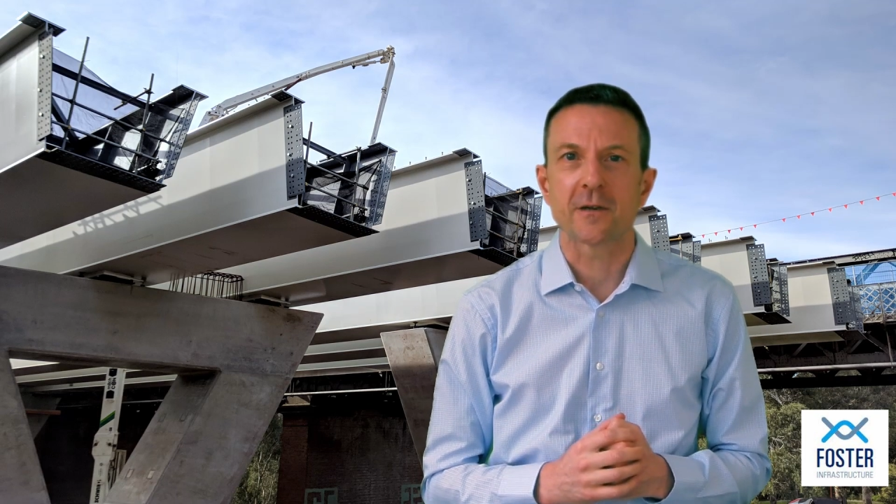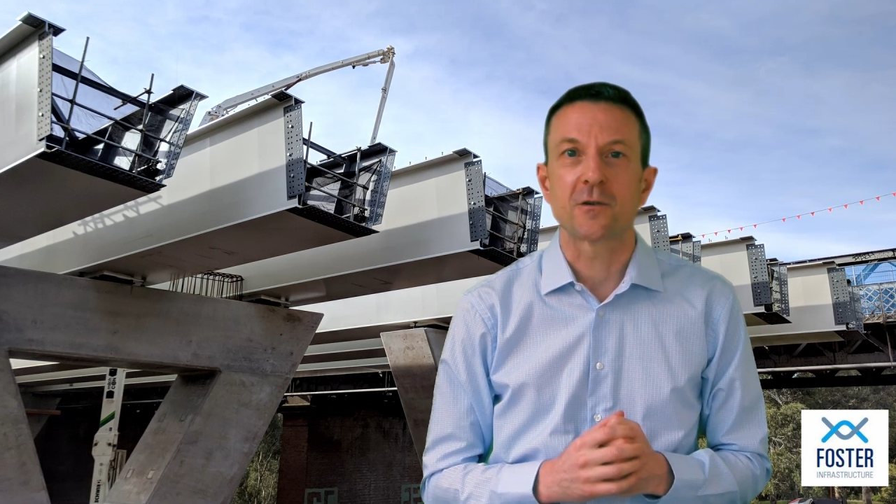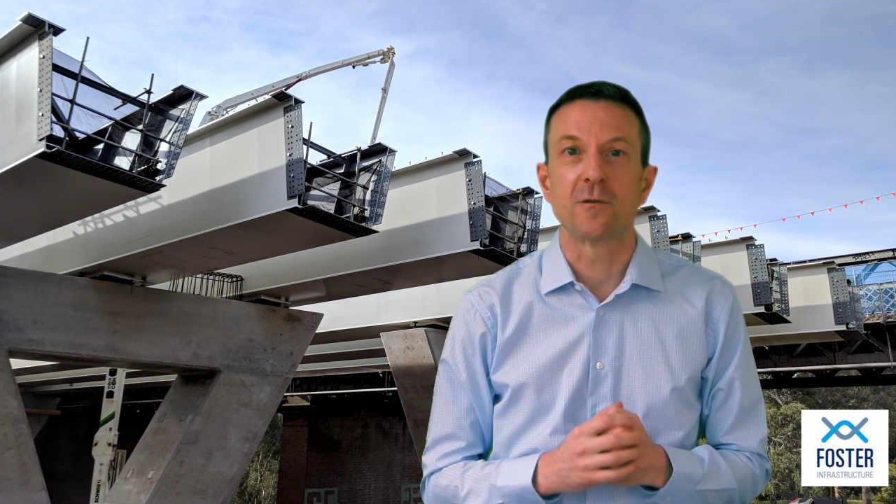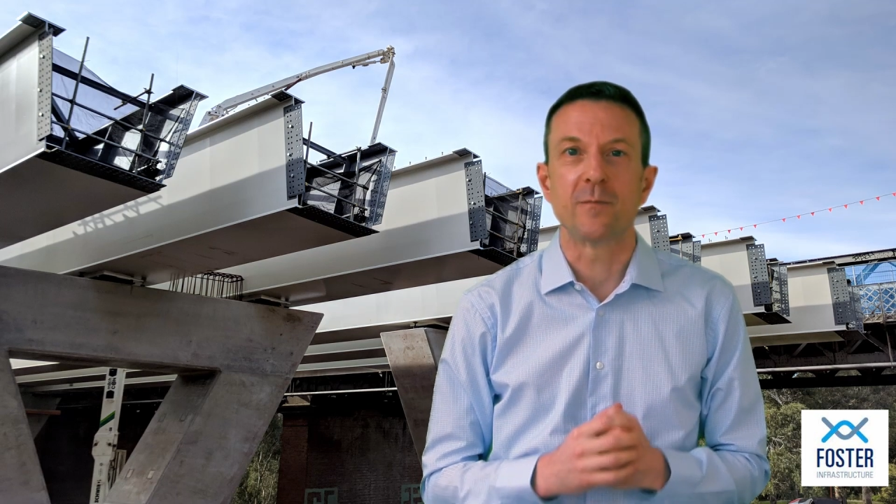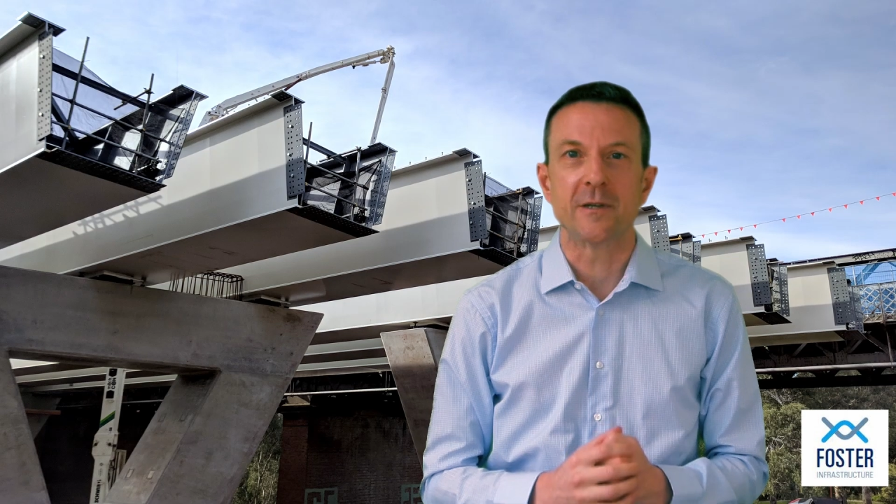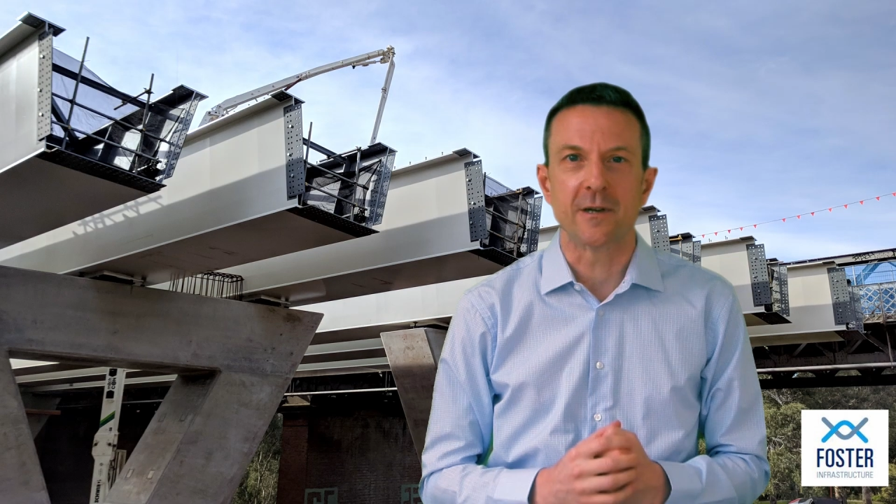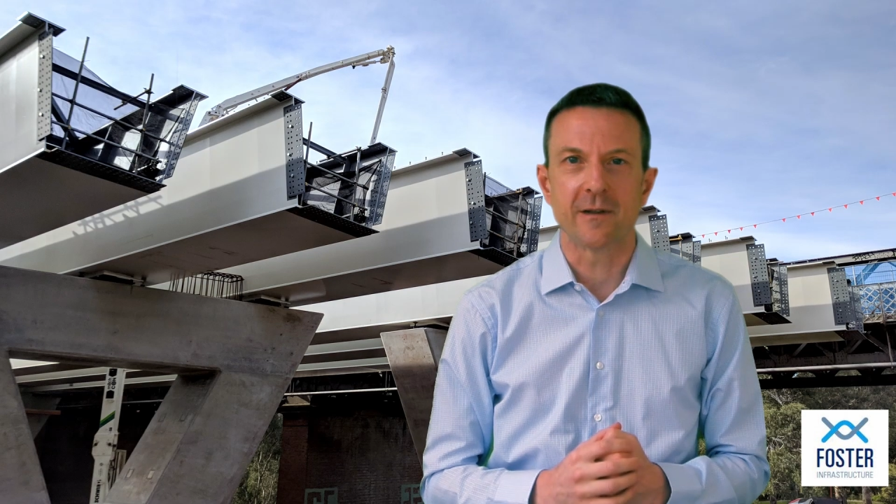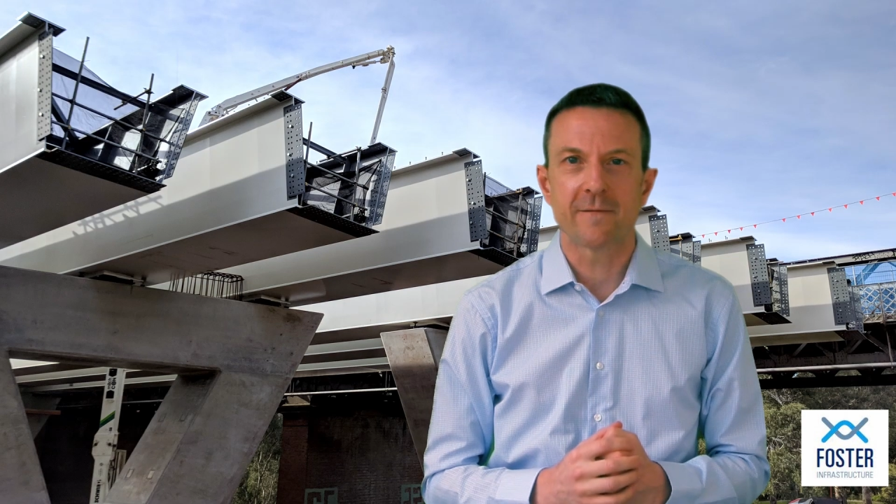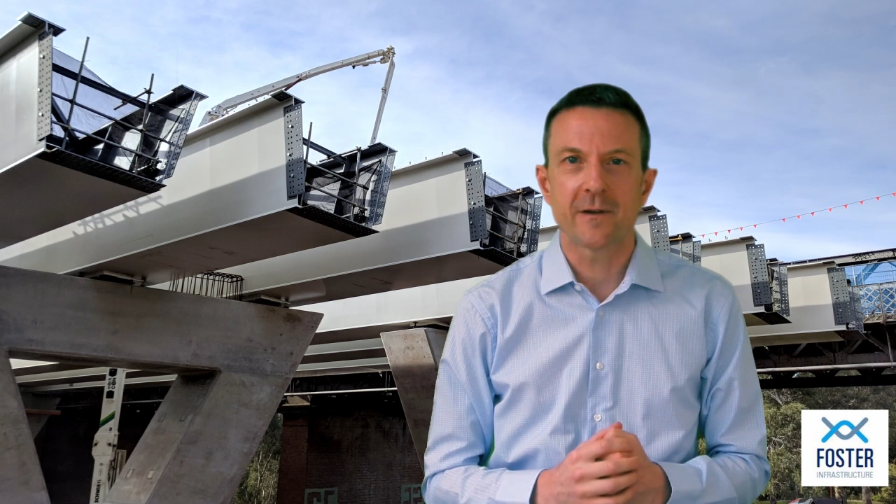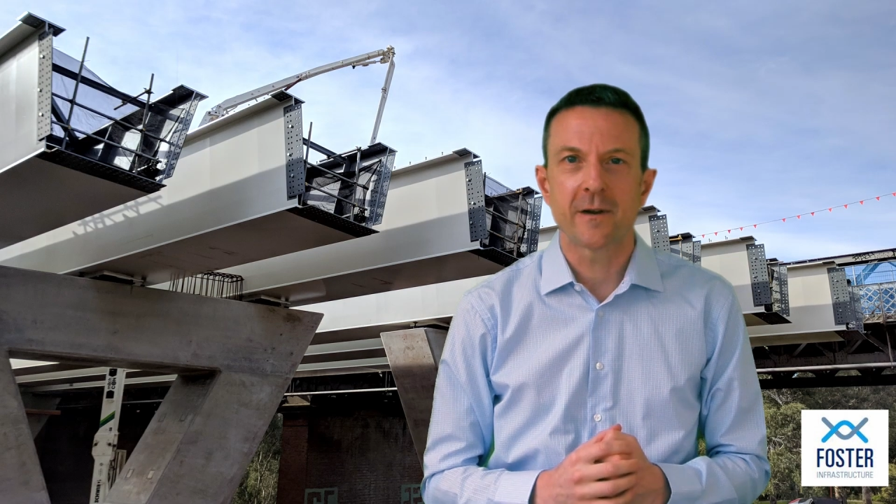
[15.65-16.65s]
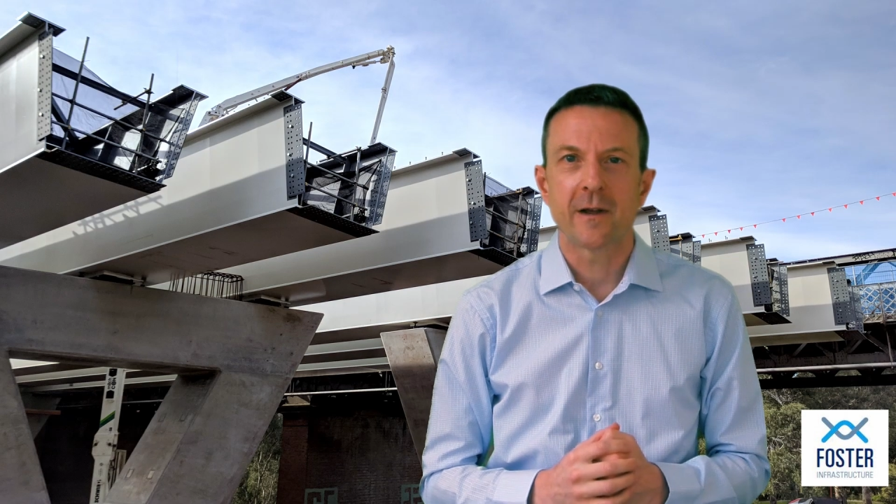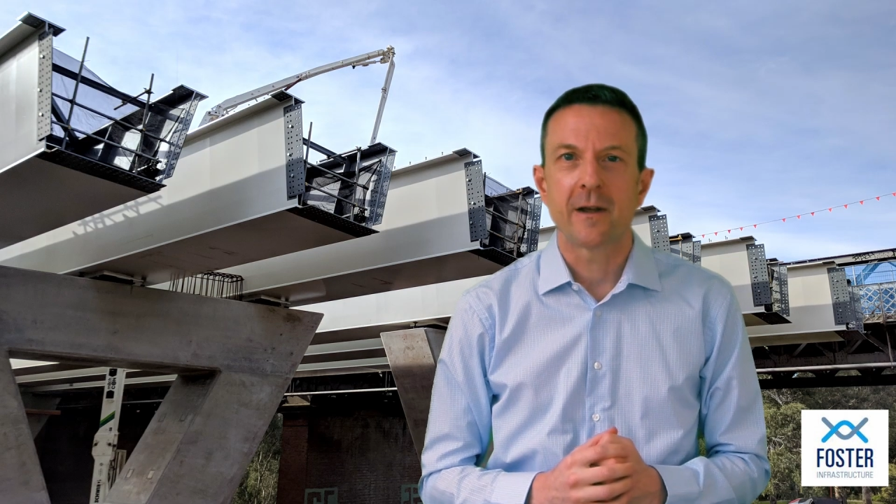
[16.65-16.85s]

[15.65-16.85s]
should be delivered